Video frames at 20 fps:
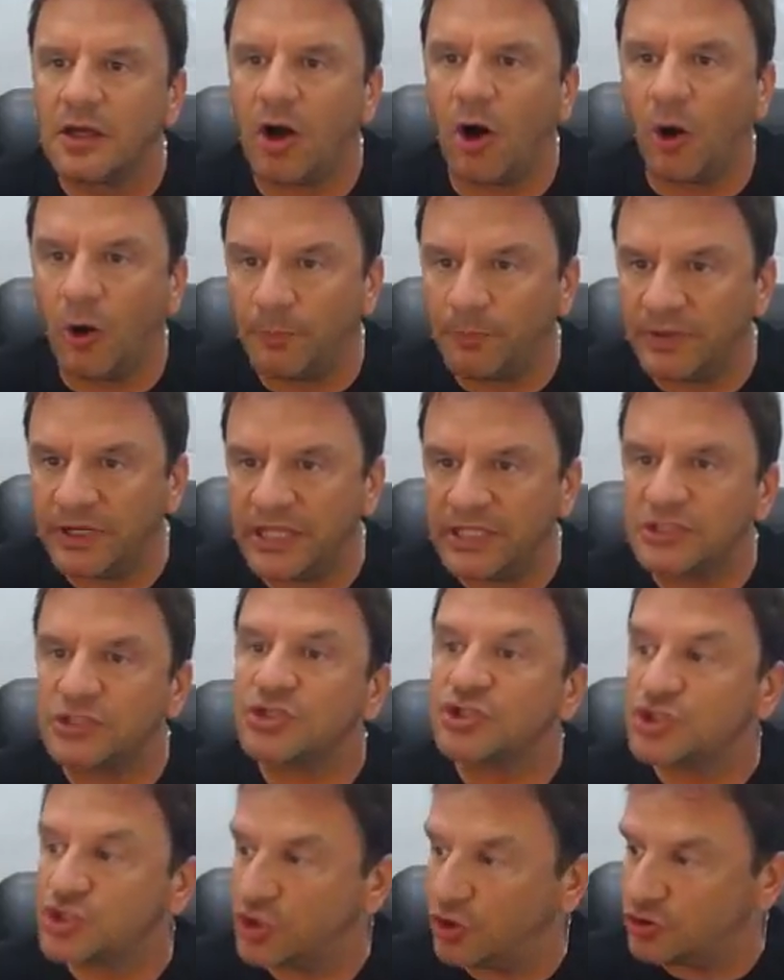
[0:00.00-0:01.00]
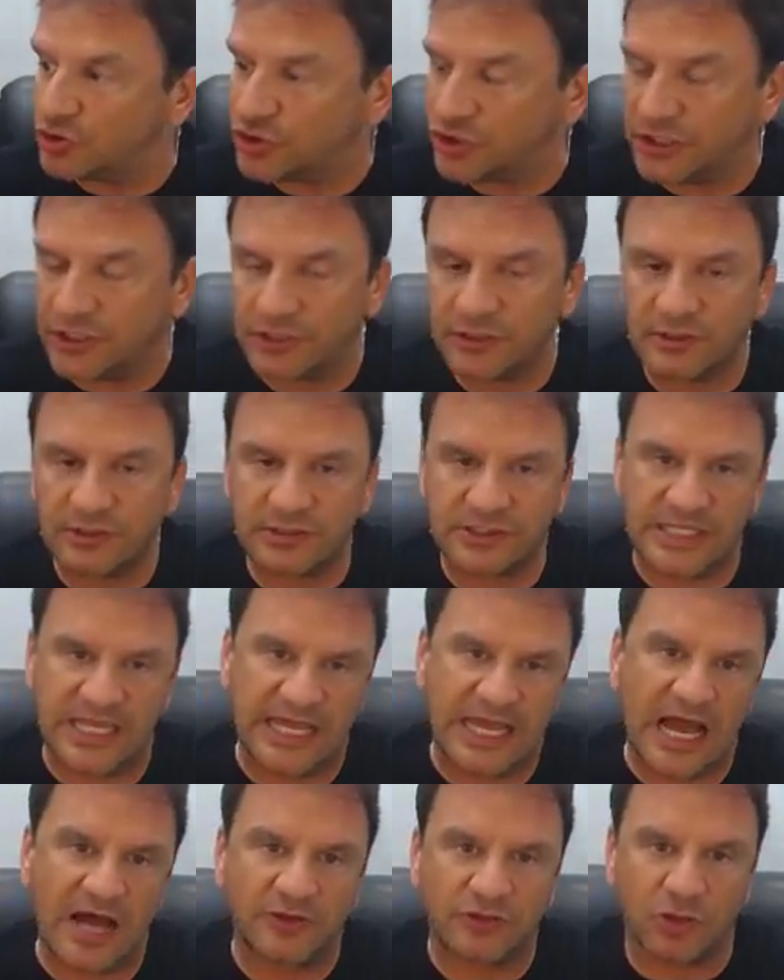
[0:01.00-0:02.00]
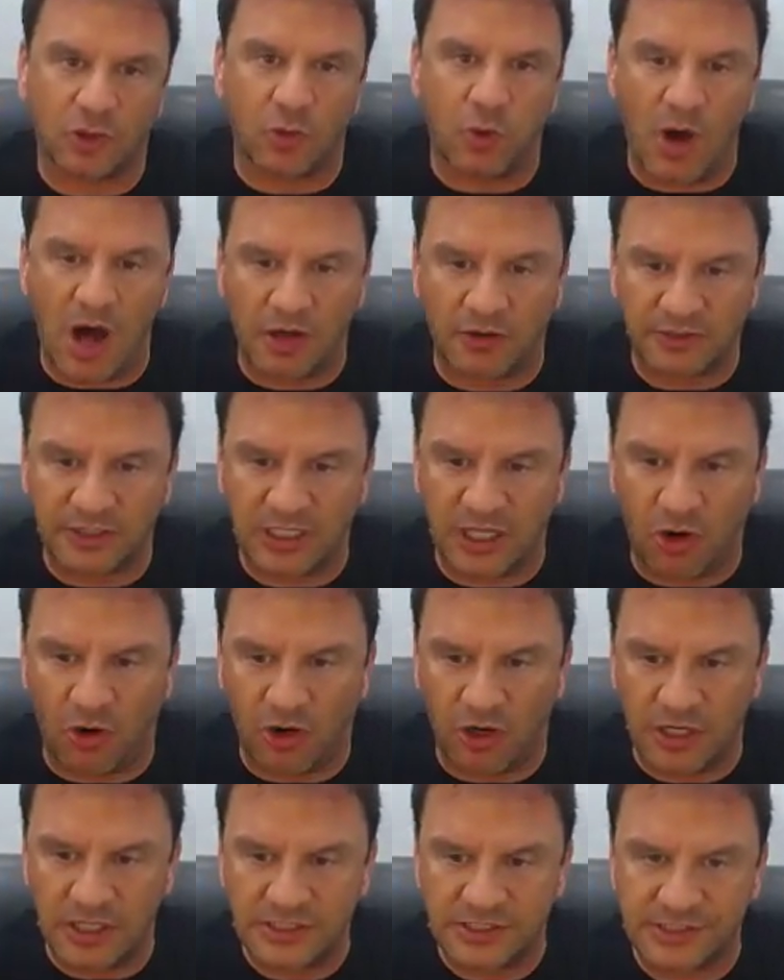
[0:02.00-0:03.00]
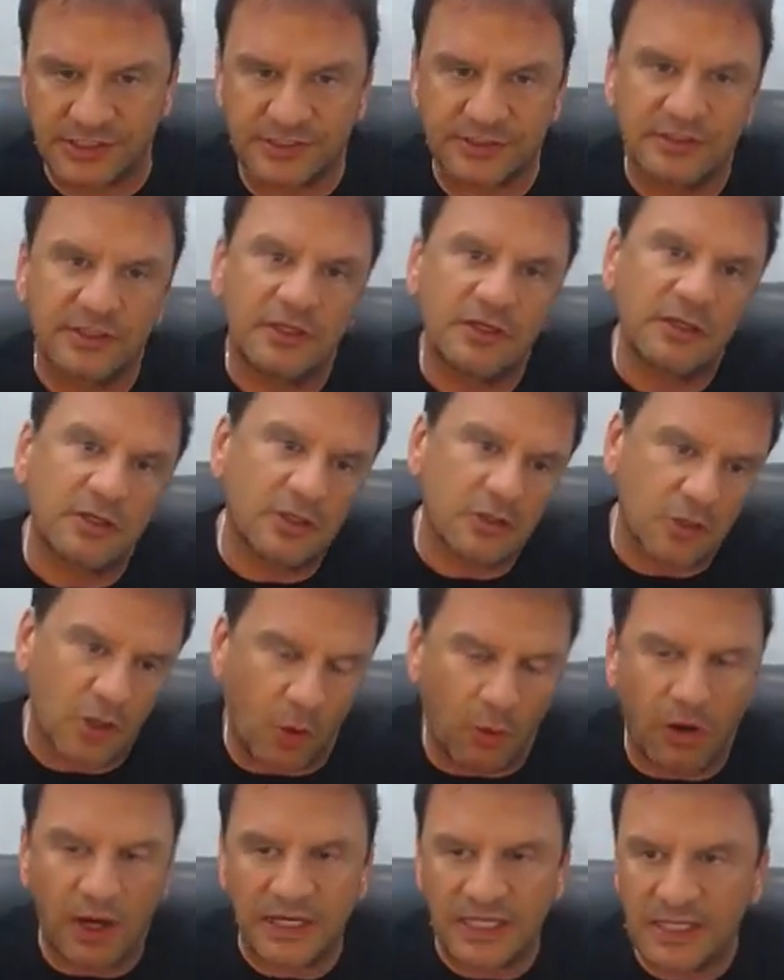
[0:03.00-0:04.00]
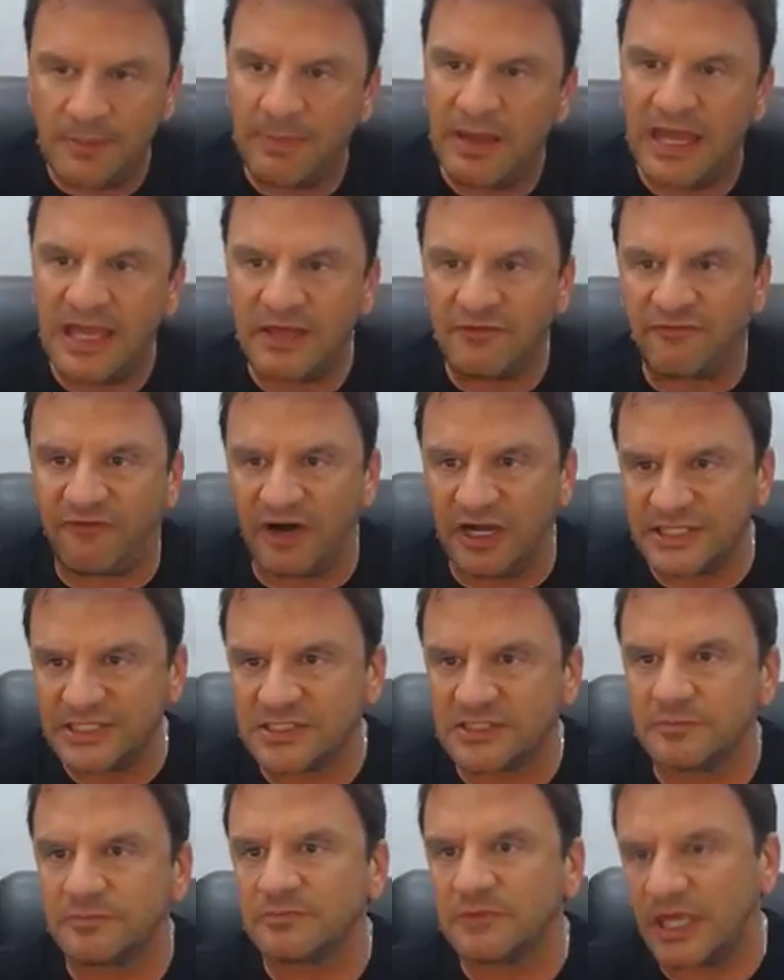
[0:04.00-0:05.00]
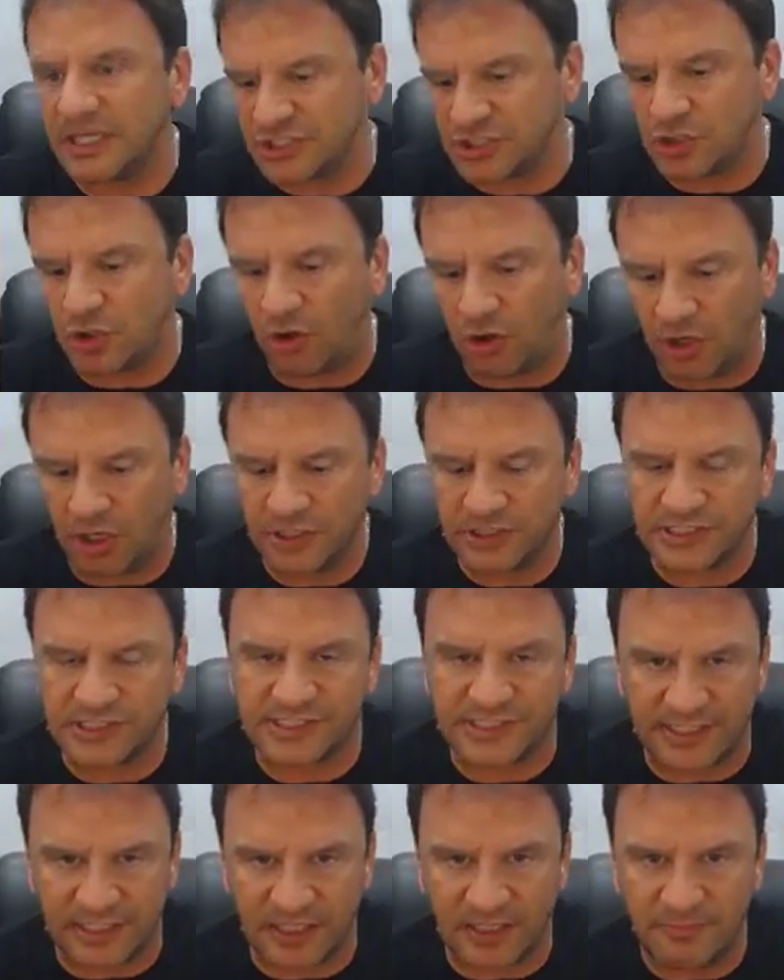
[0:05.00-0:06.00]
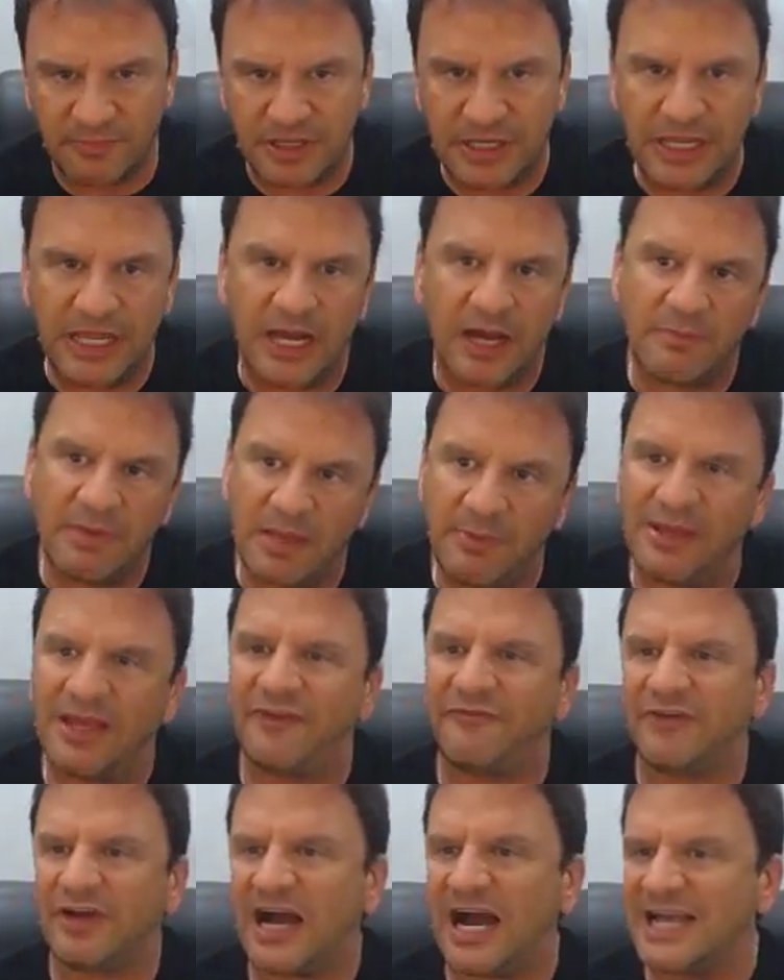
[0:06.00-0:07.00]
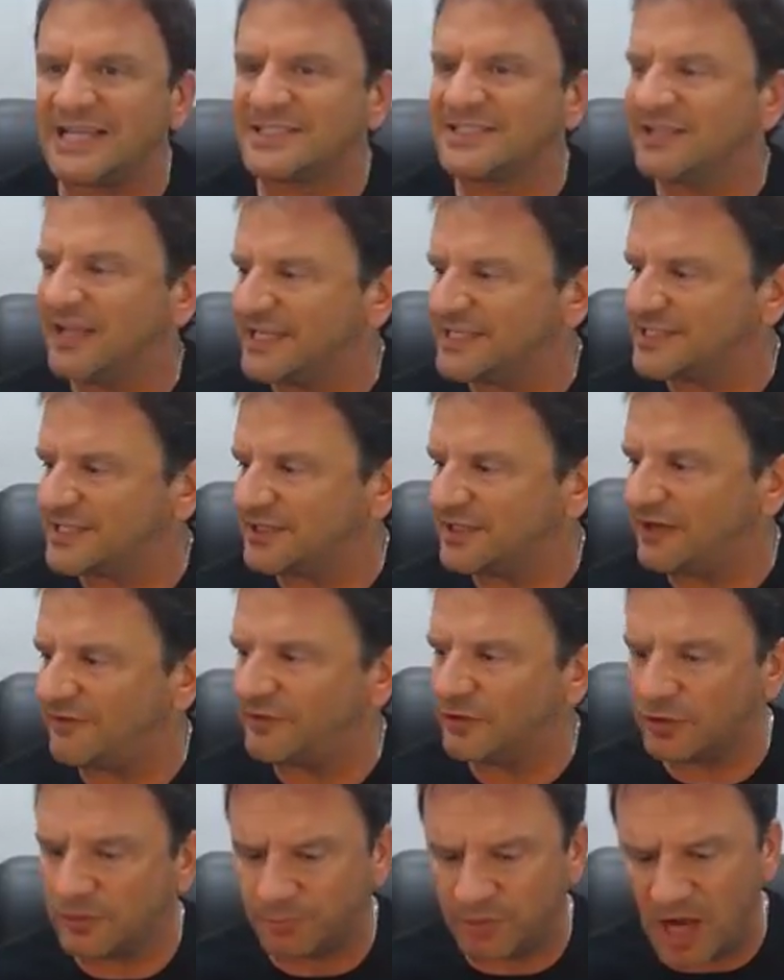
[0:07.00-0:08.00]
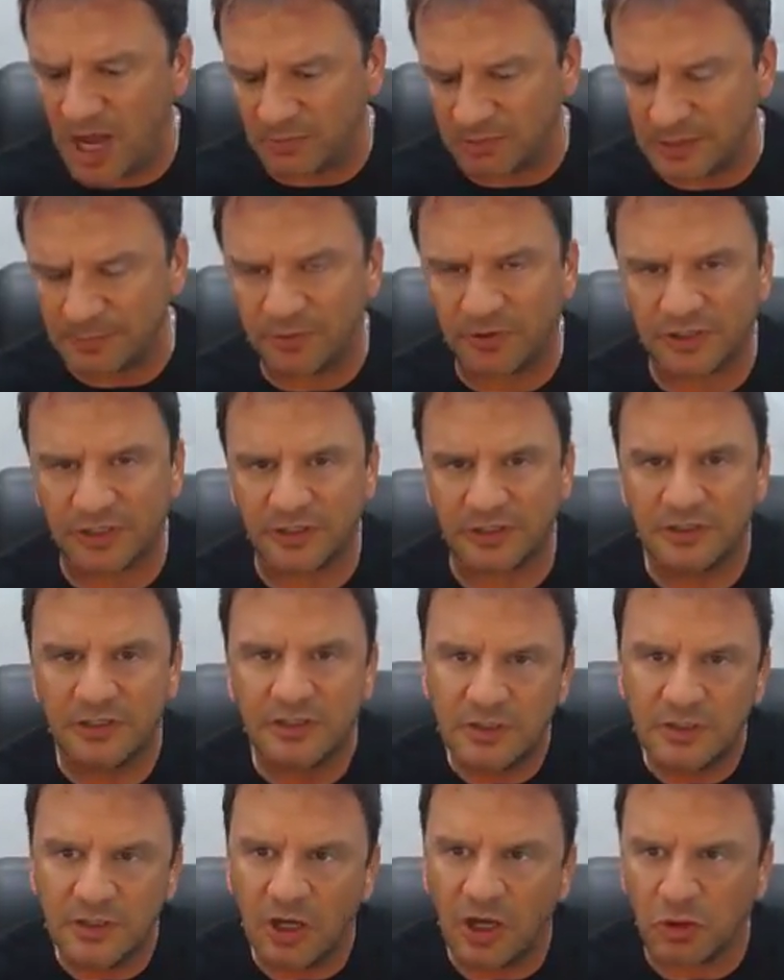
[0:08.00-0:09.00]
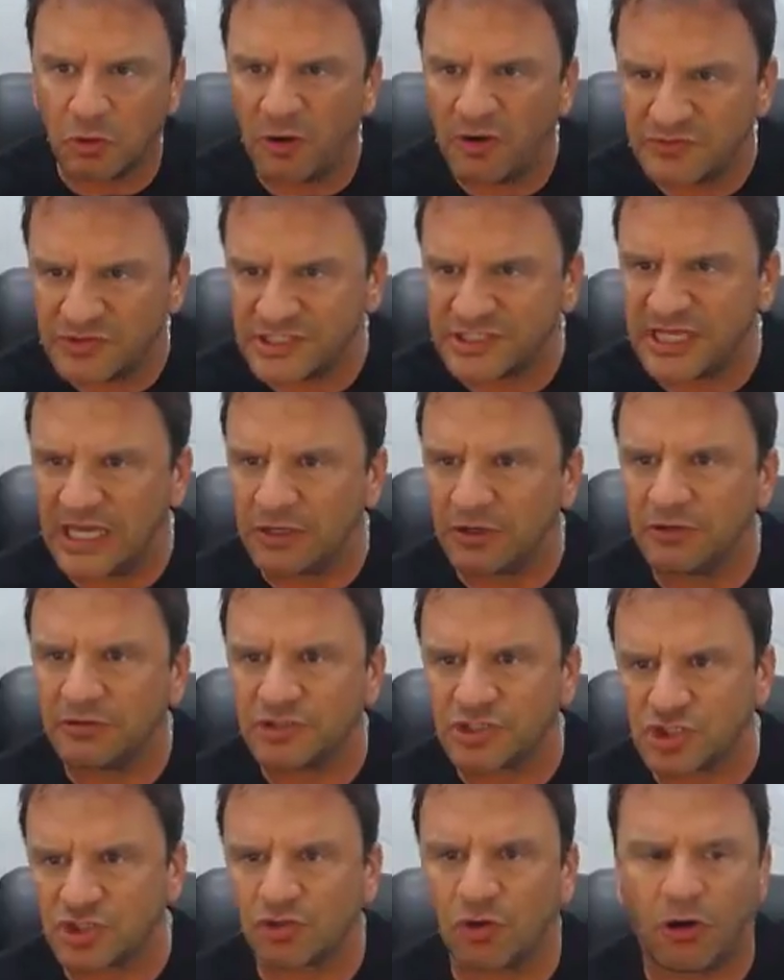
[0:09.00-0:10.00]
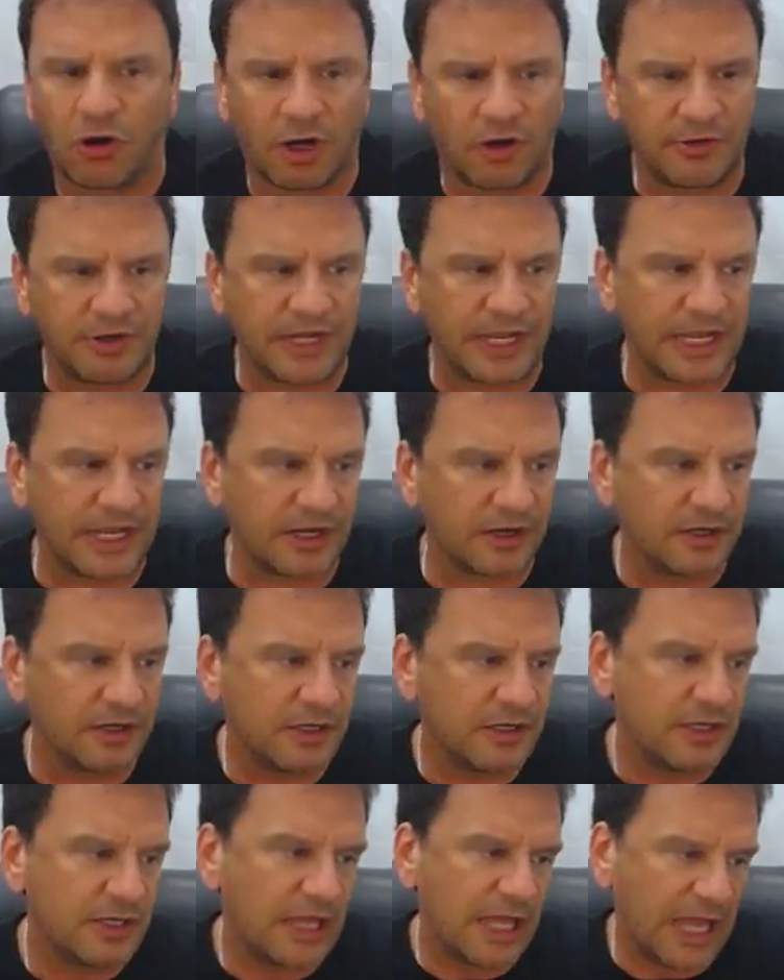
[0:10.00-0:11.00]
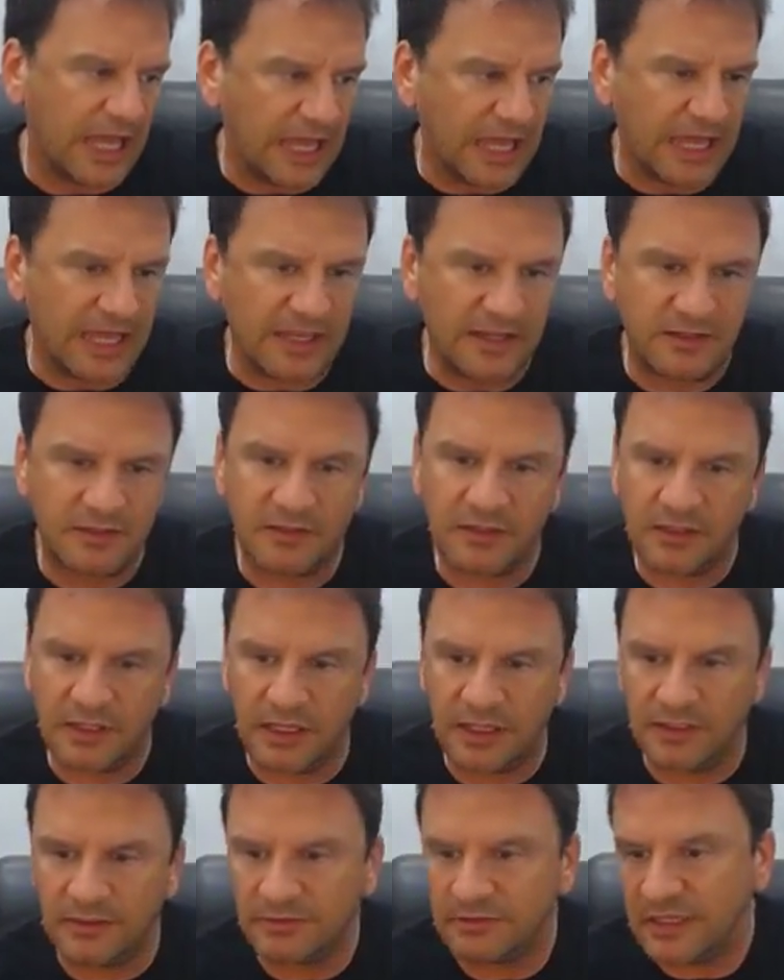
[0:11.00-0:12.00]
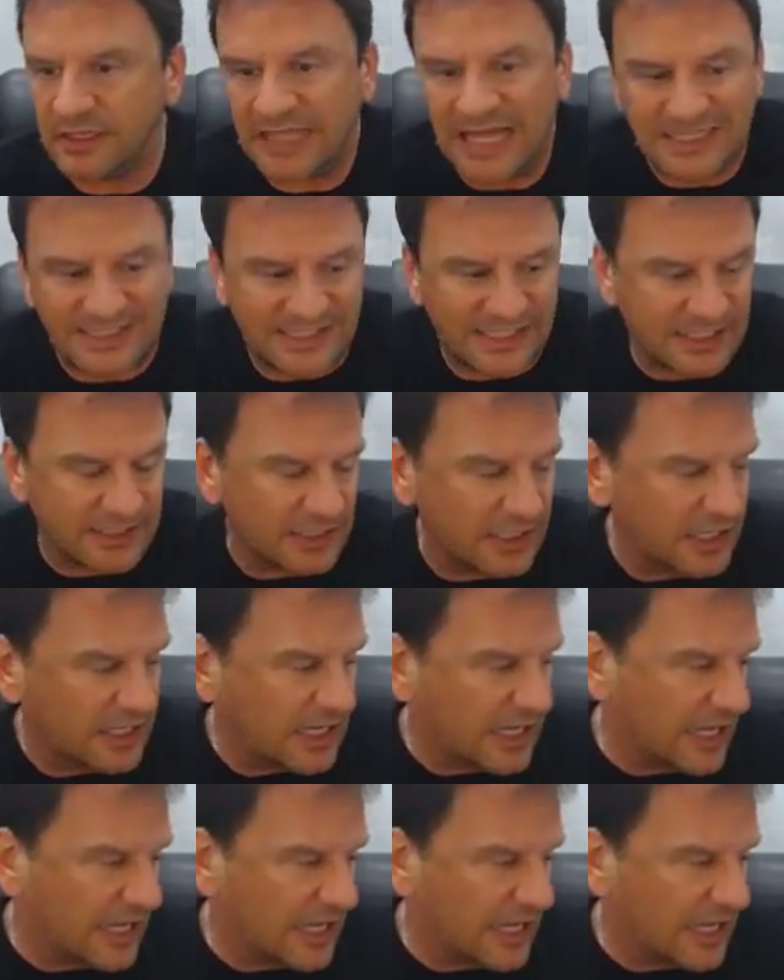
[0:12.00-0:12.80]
open it, search it, take out the quality cards, go on eBay, find some nice cards, stick them in there. Maybe if a guy's nice enough, he'll probably put an off-centered star in there, and that's it.